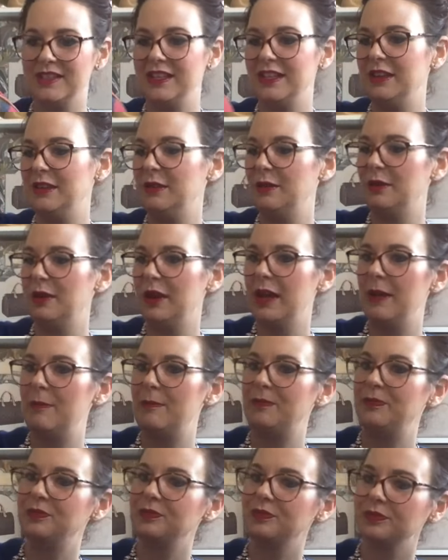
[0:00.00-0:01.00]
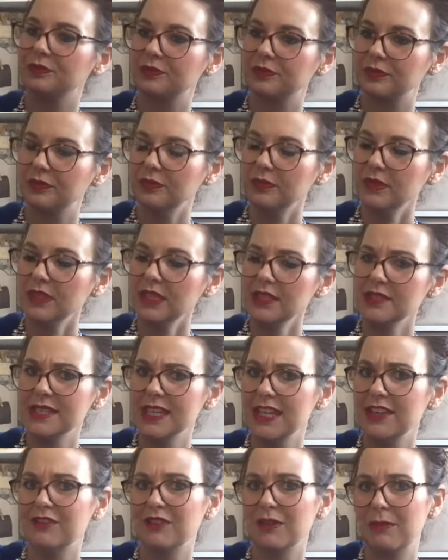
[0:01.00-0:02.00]
to
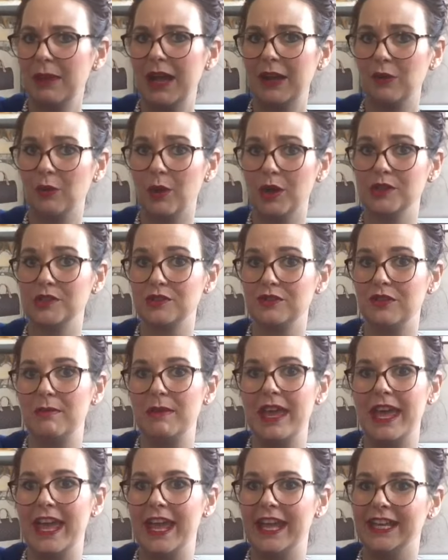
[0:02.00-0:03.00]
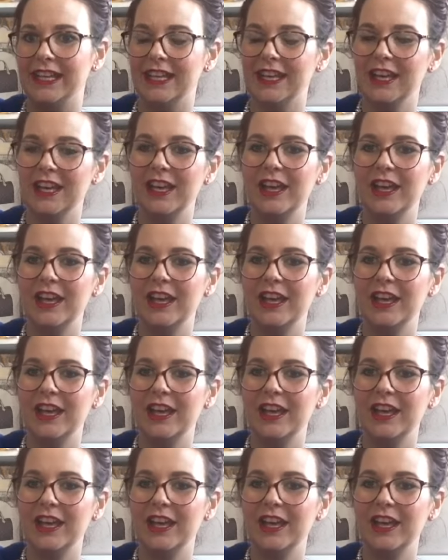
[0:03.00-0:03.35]
see if the bag was for me.